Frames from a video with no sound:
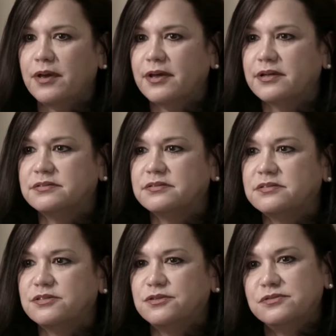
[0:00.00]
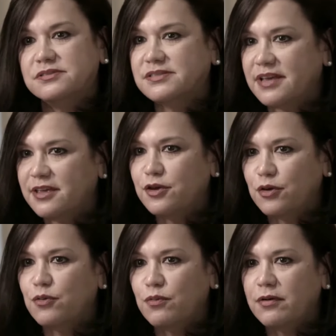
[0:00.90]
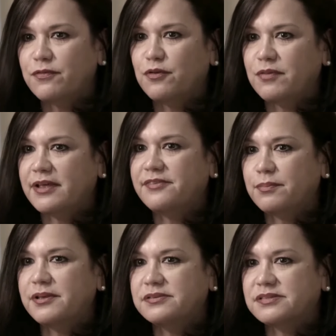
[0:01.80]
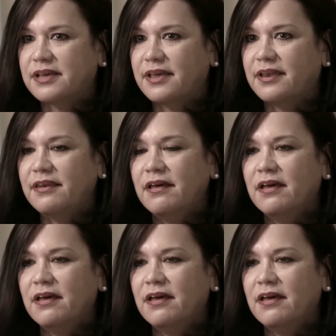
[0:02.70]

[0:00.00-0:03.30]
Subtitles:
and to see you if you need to be seen.